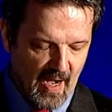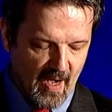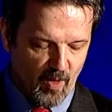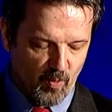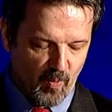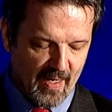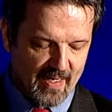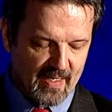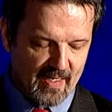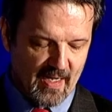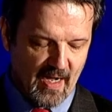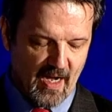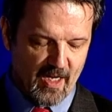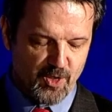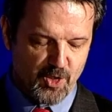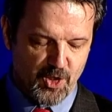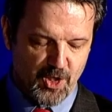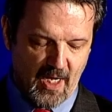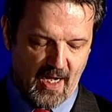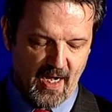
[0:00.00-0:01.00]
a
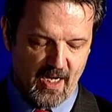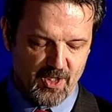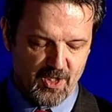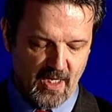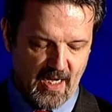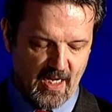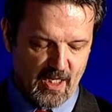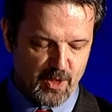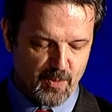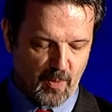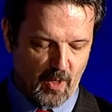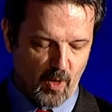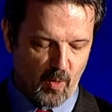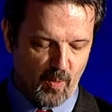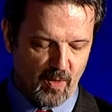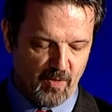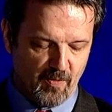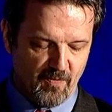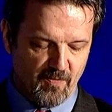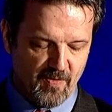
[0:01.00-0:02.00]
recognized change expert
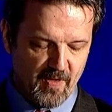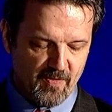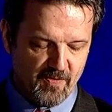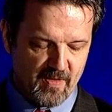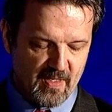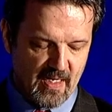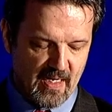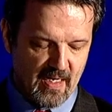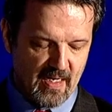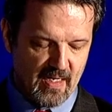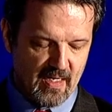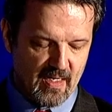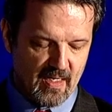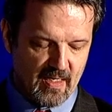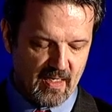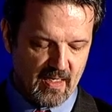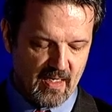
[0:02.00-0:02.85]
with 15